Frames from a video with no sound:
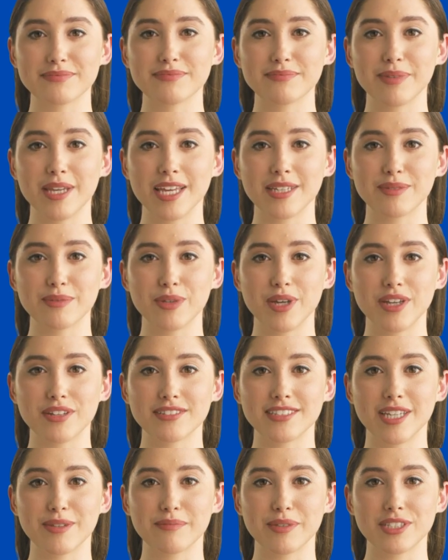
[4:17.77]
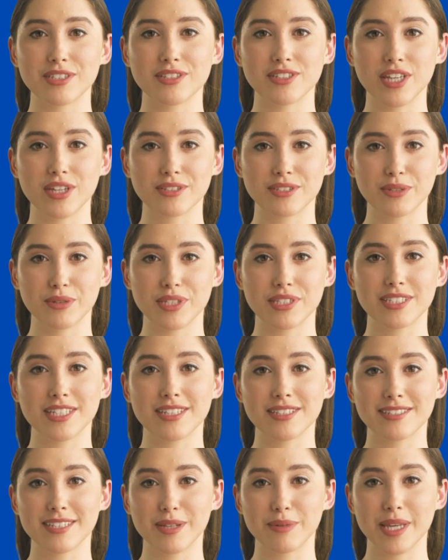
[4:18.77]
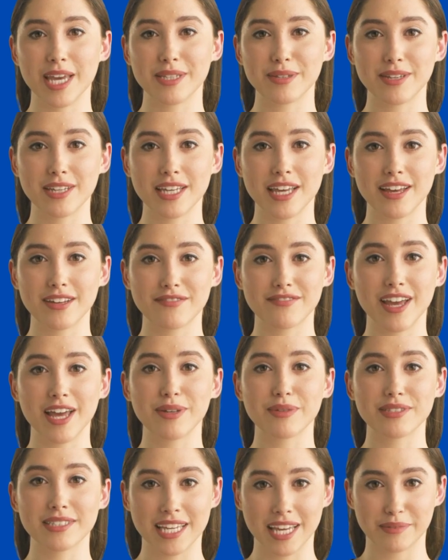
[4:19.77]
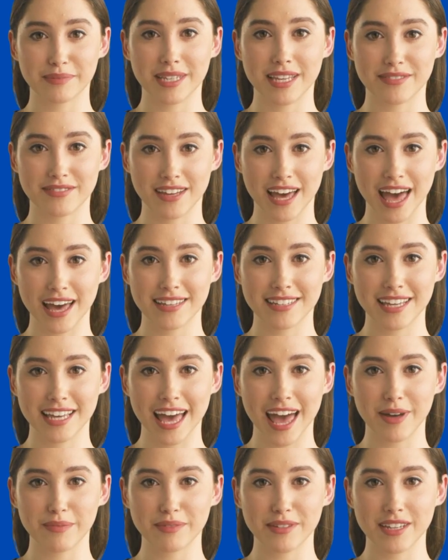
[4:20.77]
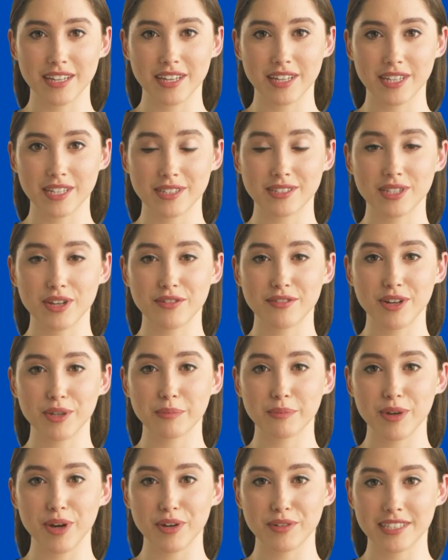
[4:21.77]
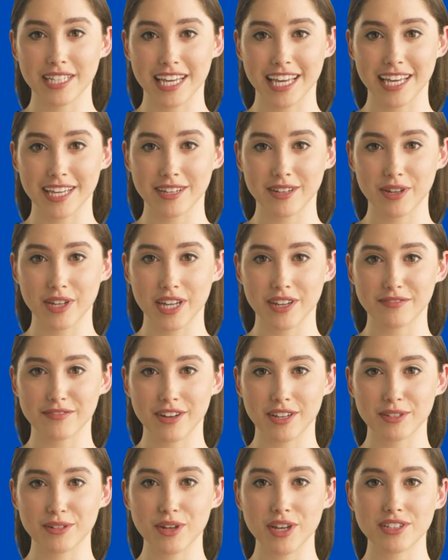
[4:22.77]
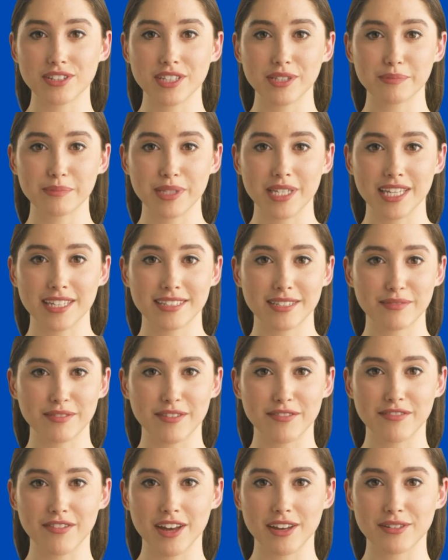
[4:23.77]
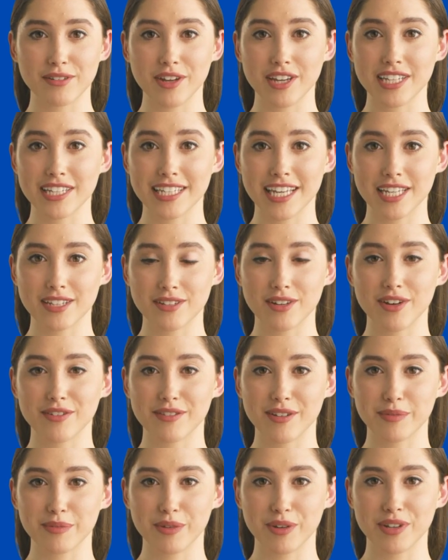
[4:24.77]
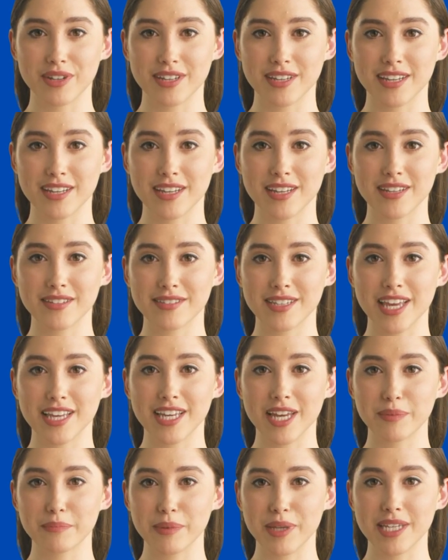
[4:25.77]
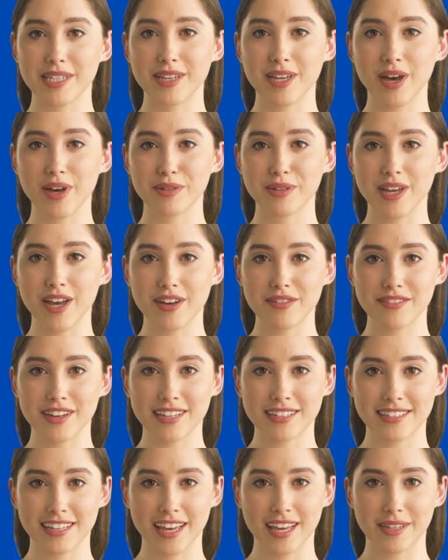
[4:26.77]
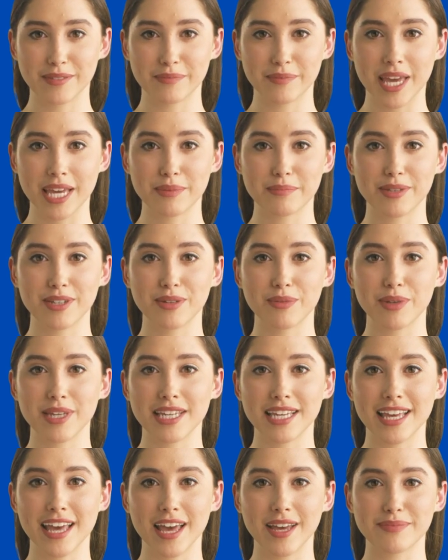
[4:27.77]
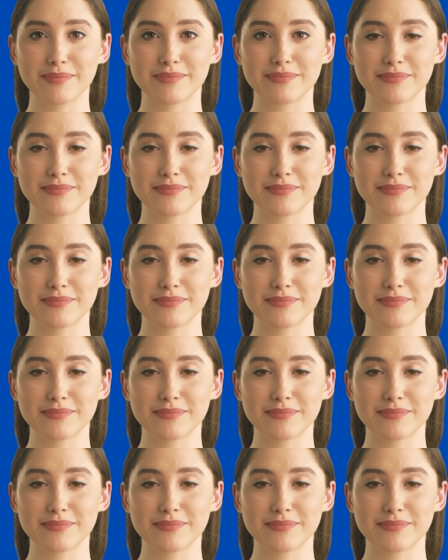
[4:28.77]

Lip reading: Pink walls have been shown to reduce the likelihood of violent inmates acting out, so if you're prone to anger and frustration because of the frustrating nature of your work, then a pink home office might be the way to go.